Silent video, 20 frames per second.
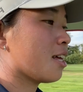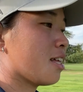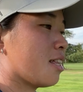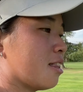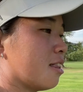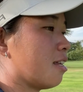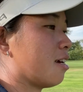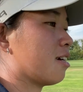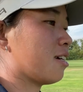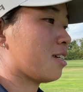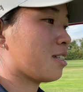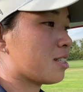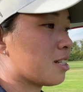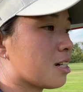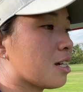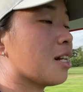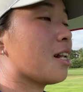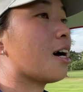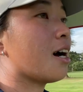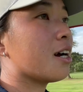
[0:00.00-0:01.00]
Like, is it a
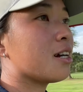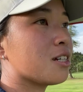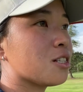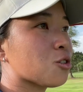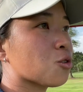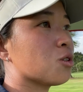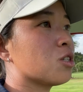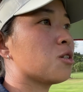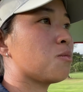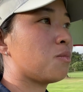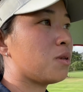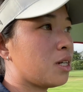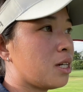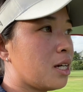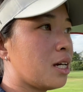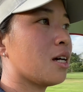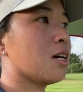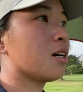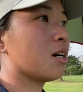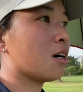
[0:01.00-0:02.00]
lie that's going to be
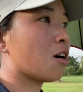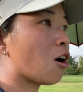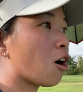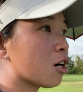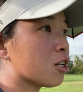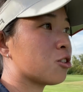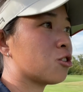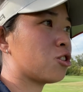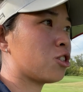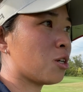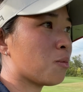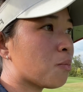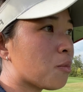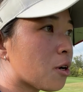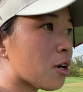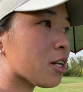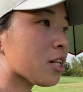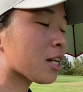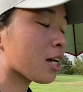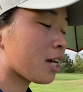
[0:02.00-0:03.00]
hard to chip
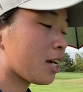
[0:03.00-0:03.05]
on?